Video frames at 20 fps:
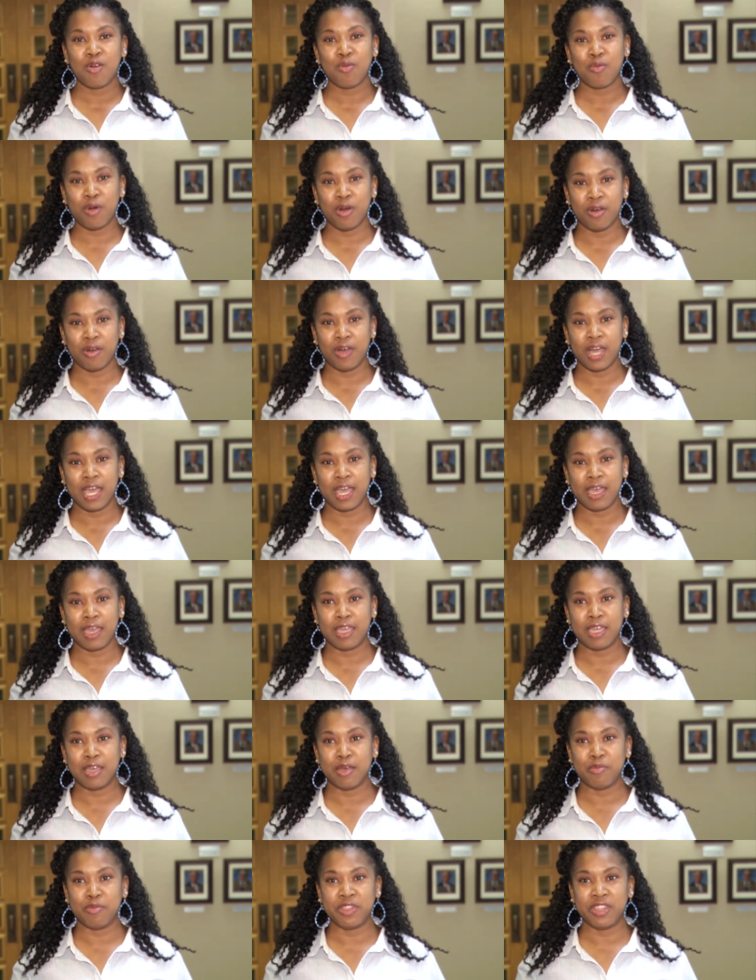Well, I
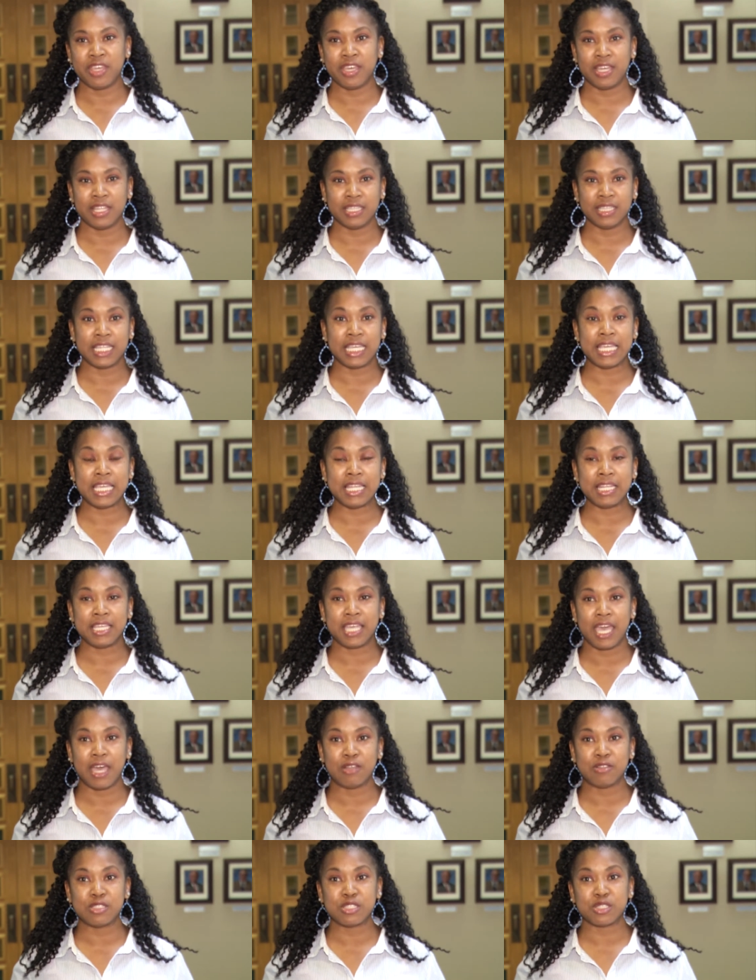am the lead
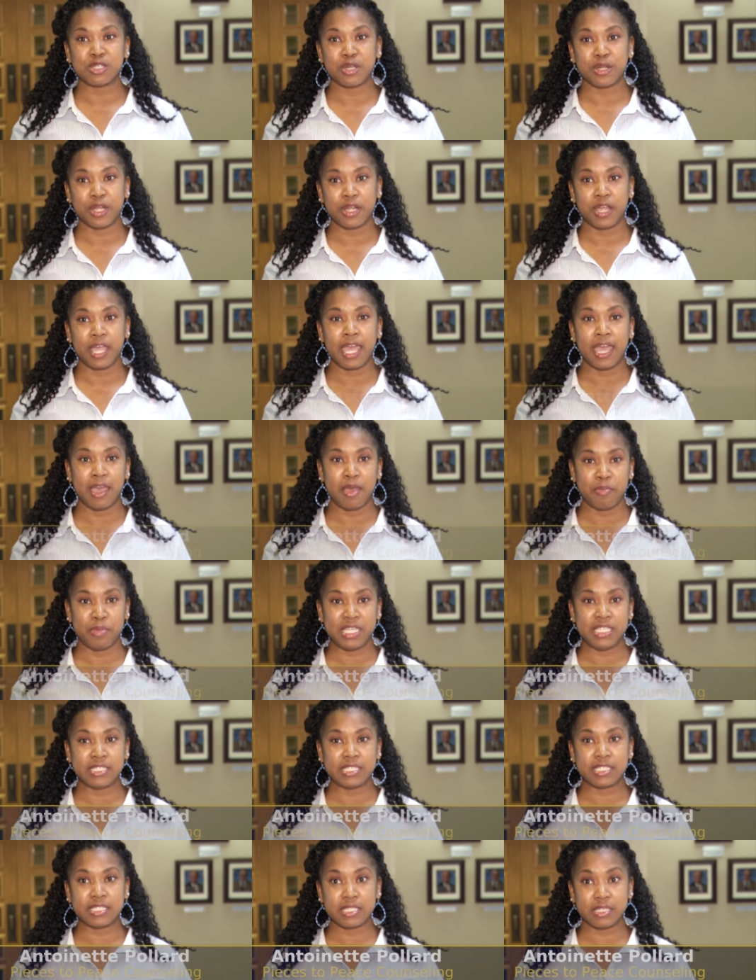counselor at
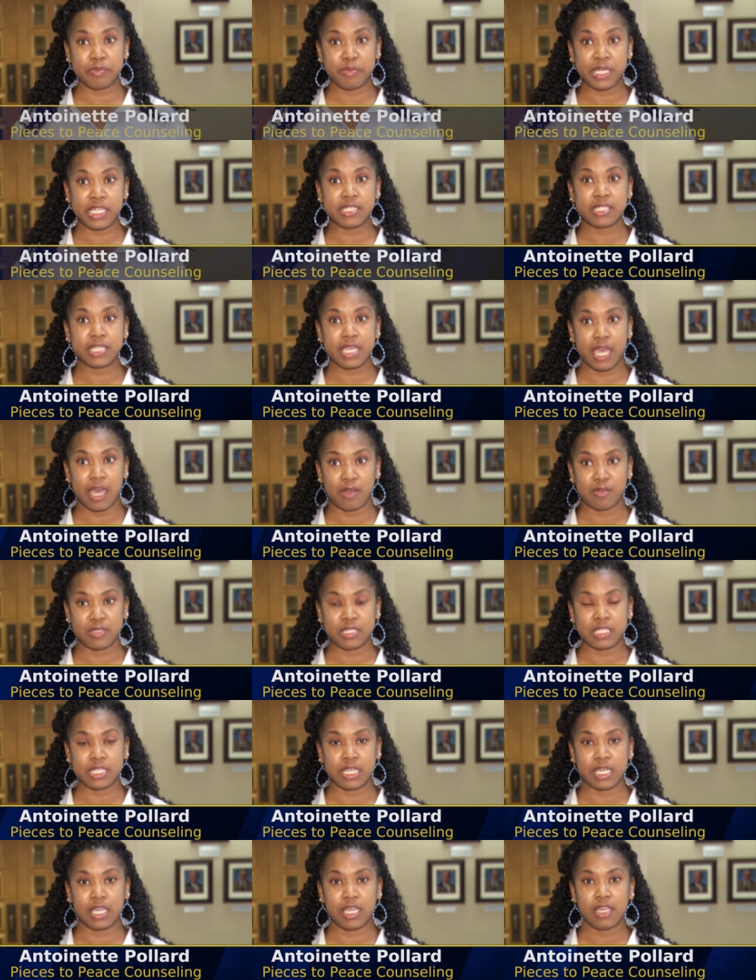Pieces to Peace
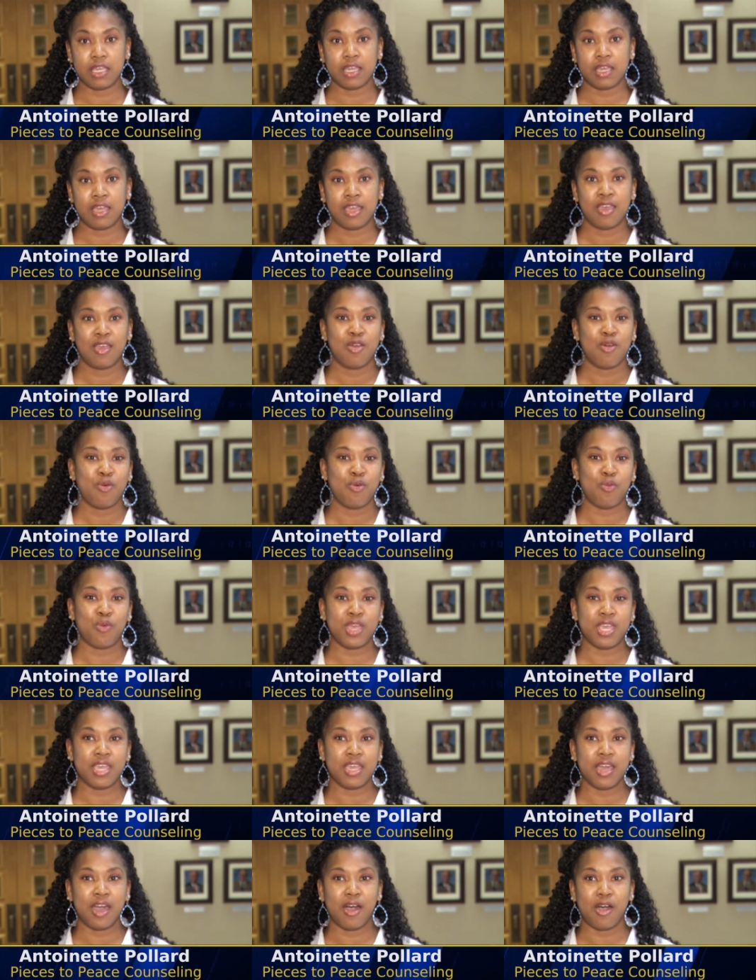Counseling.
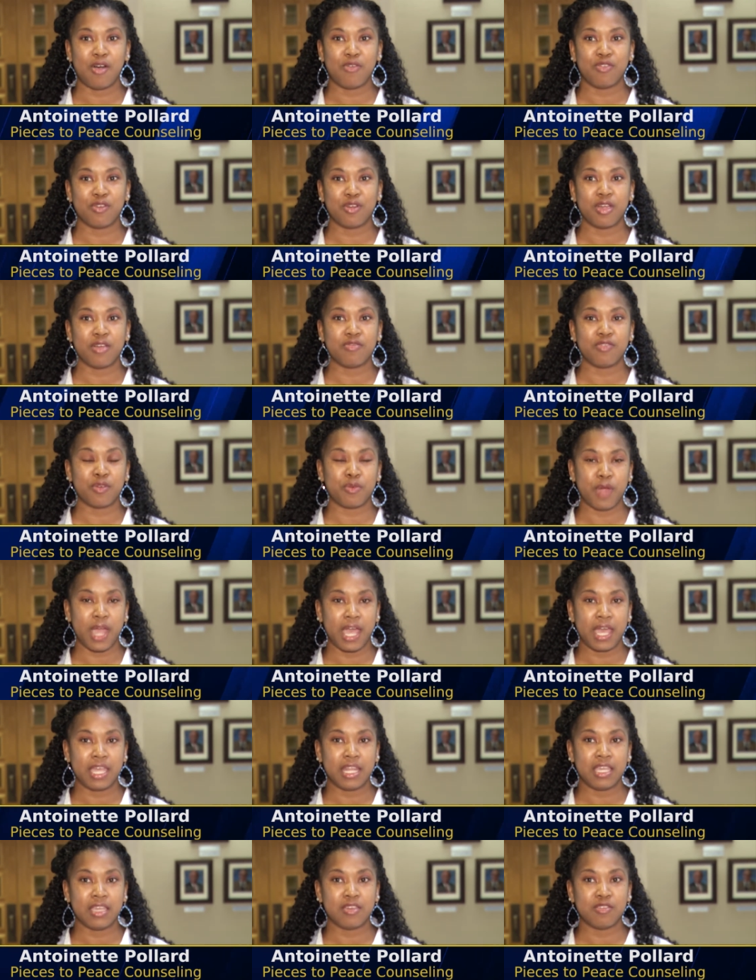We offer a
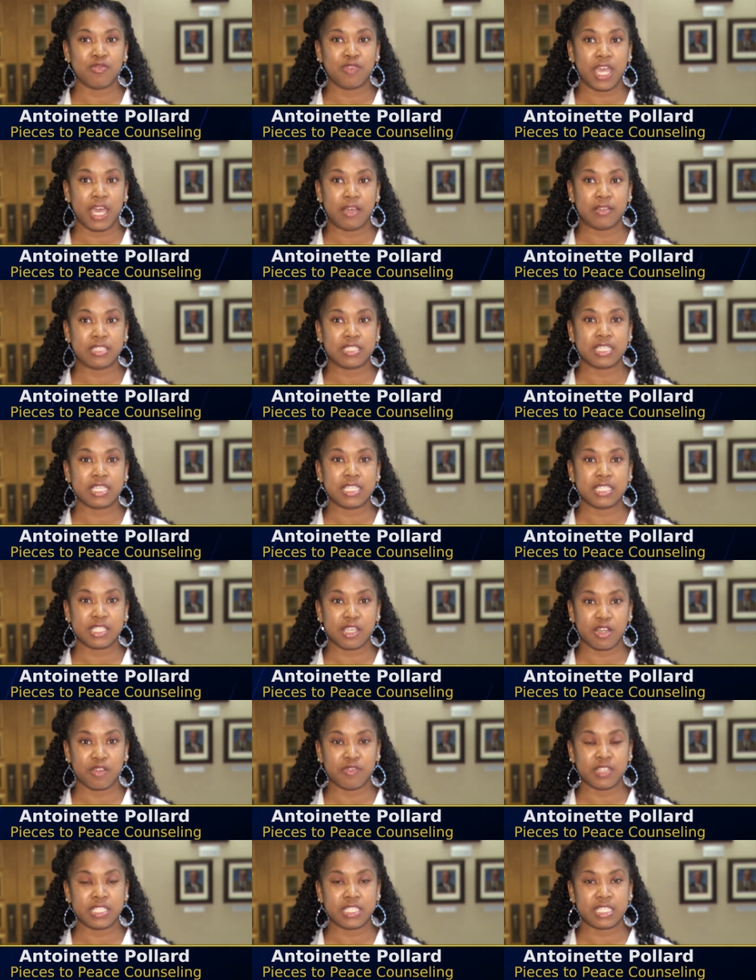variety of counseling
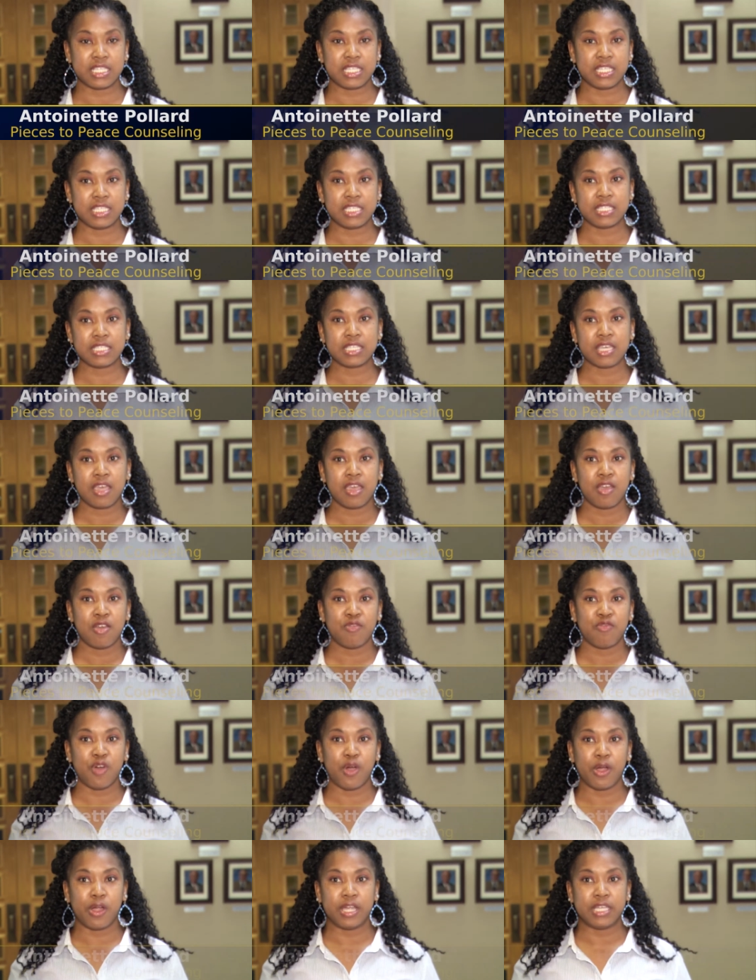services
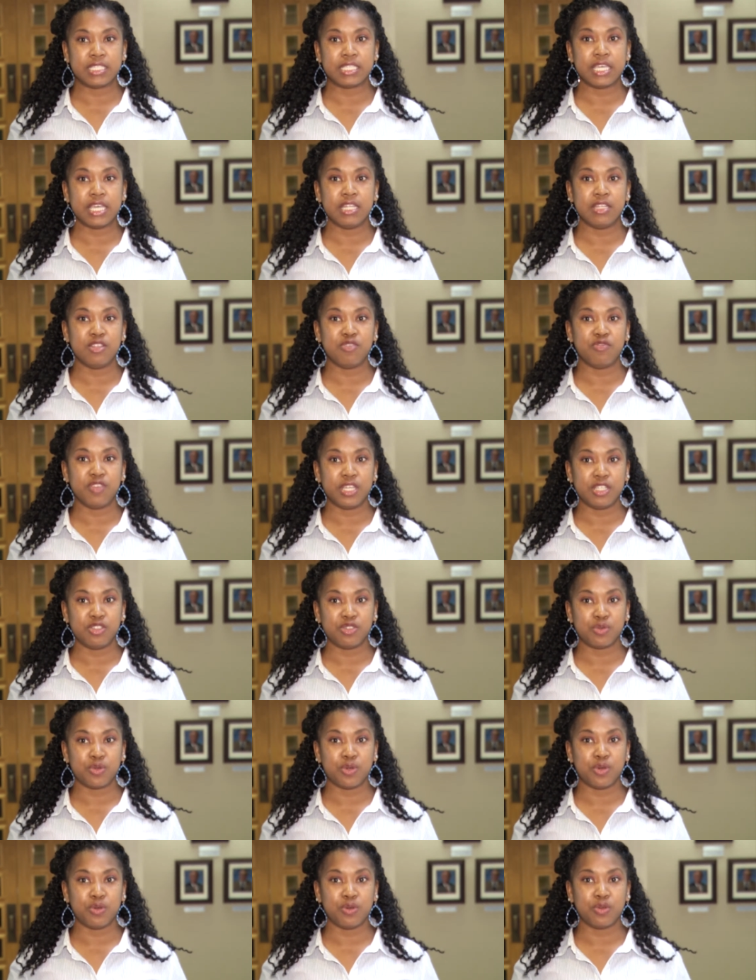far as
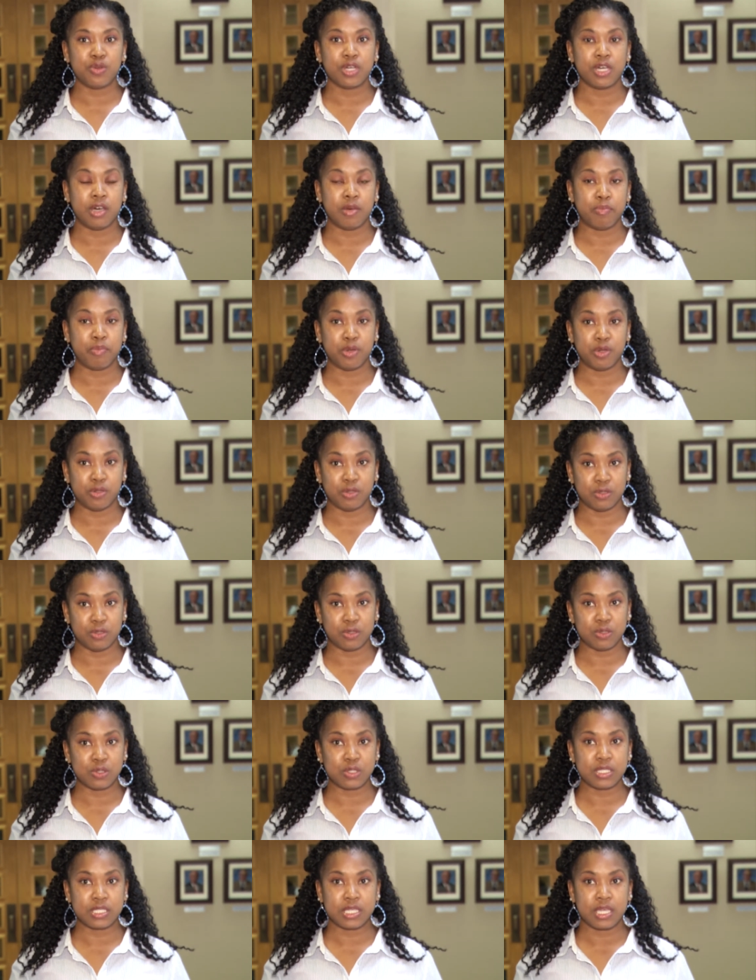individual,
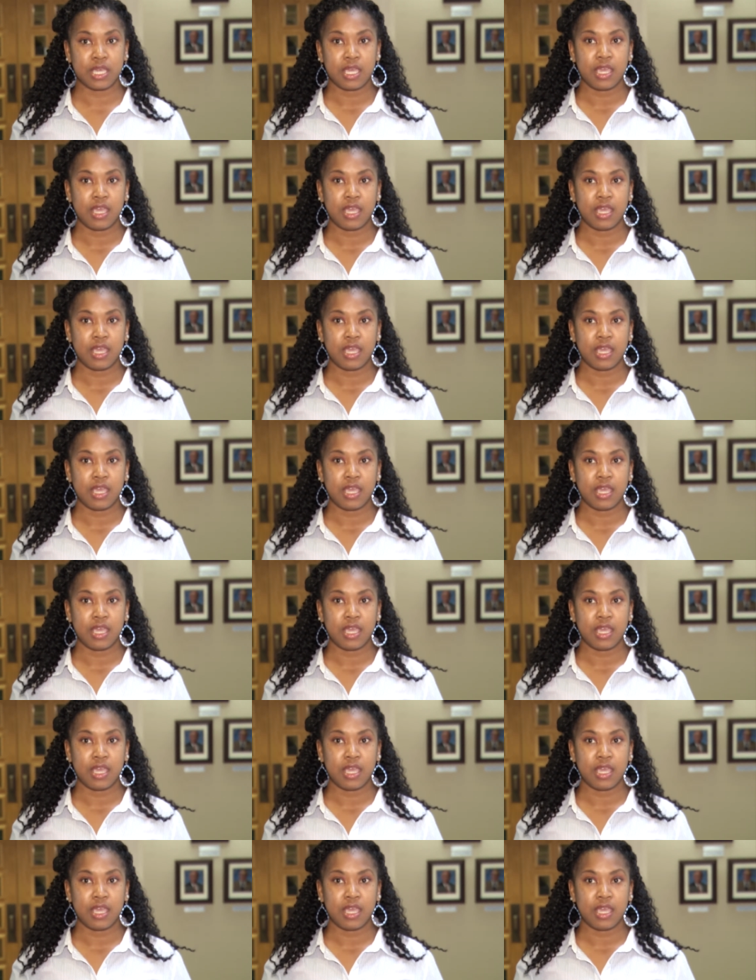couples,